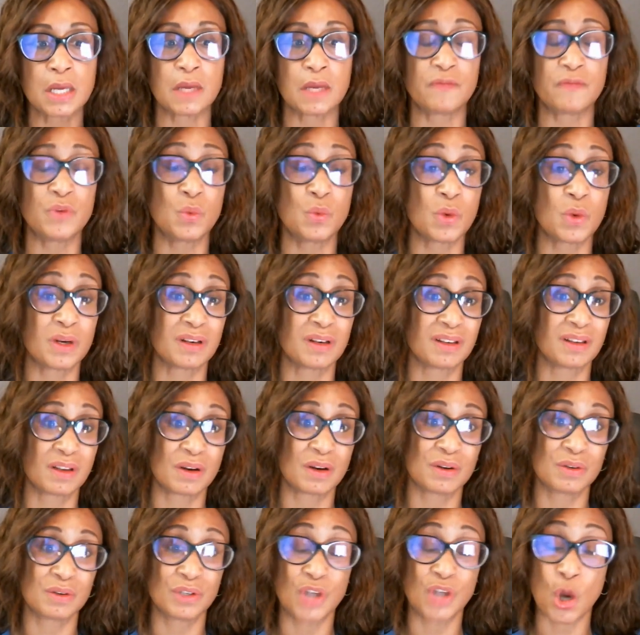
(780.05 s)
If you want to
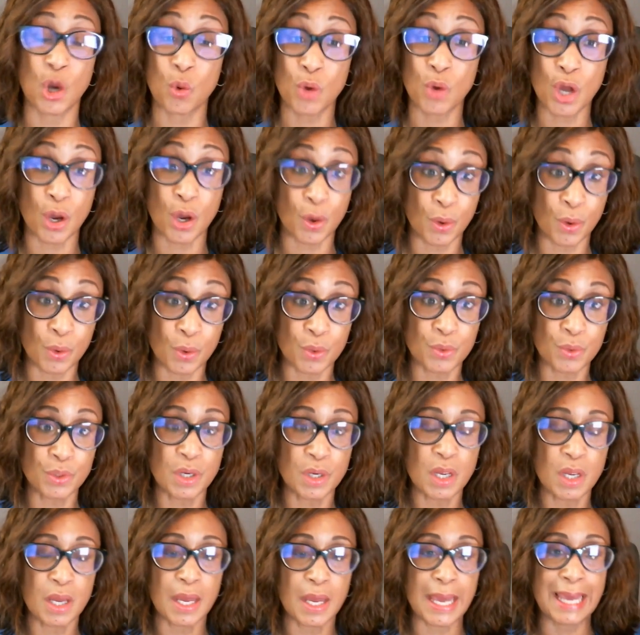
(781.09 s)
learn no code,
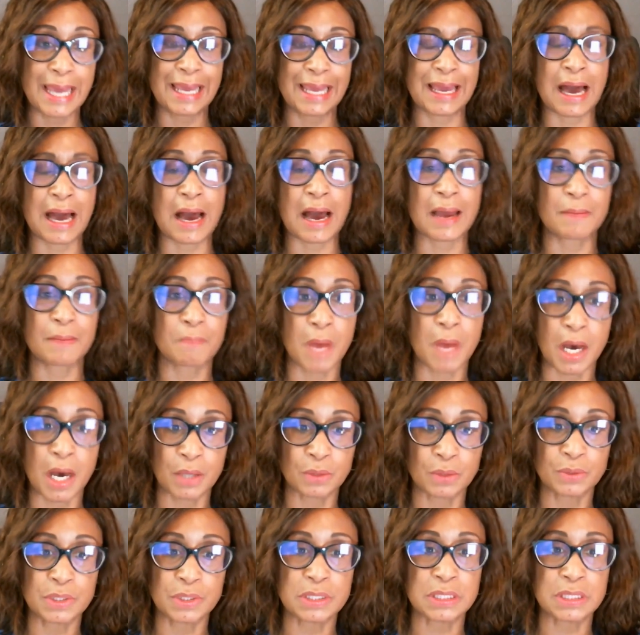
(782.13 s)
AI
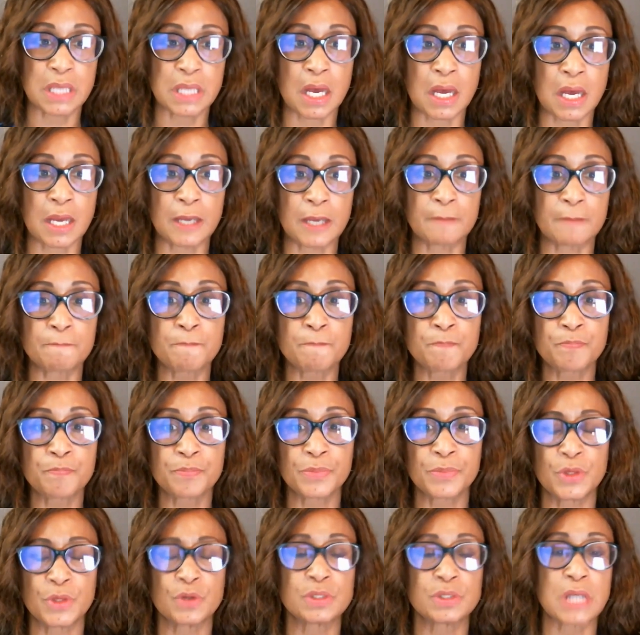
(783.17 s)
model design,
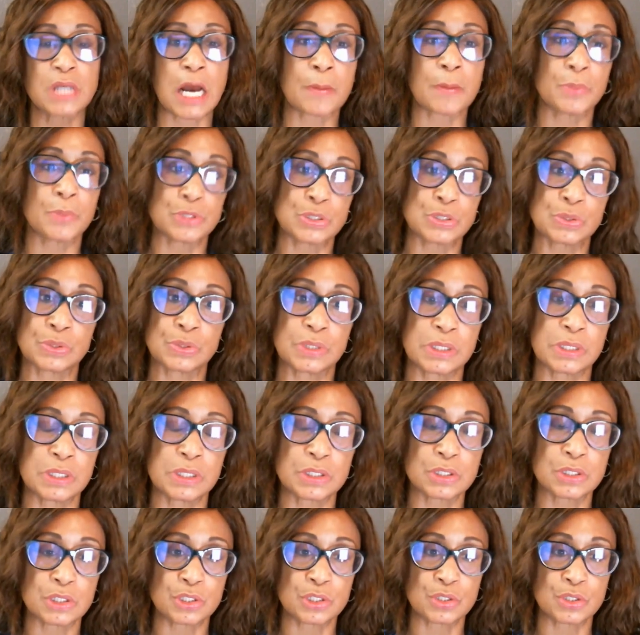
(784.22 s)
there's
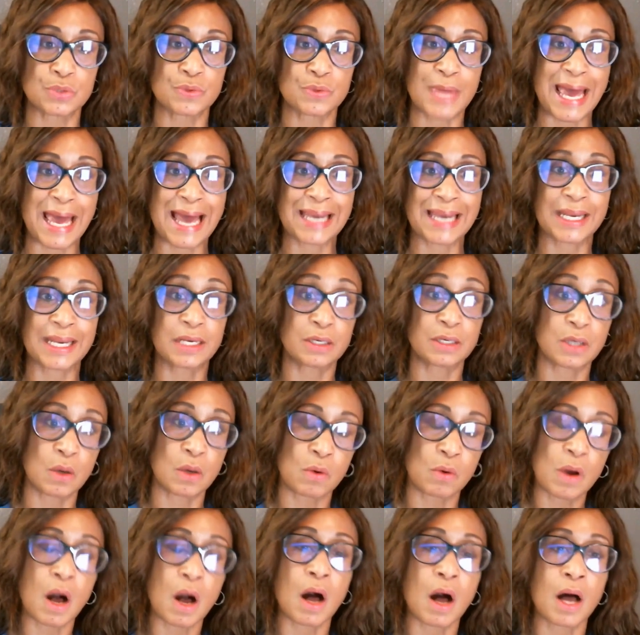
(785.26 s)
opportunities to do that at
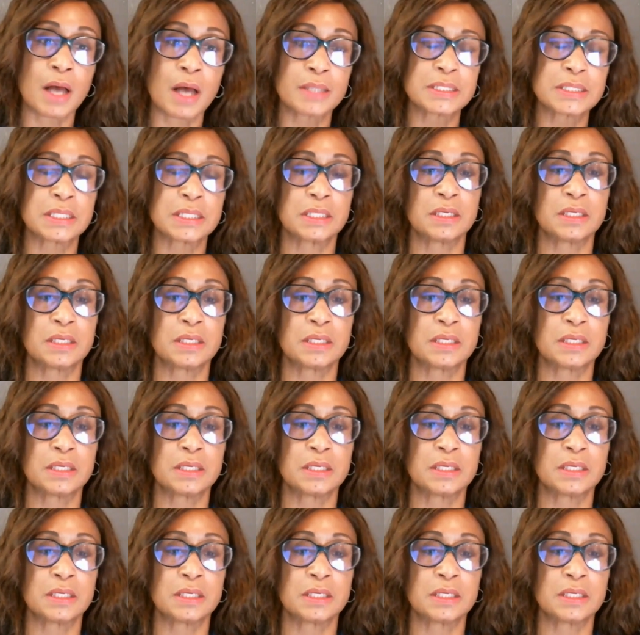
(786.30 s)
no cost.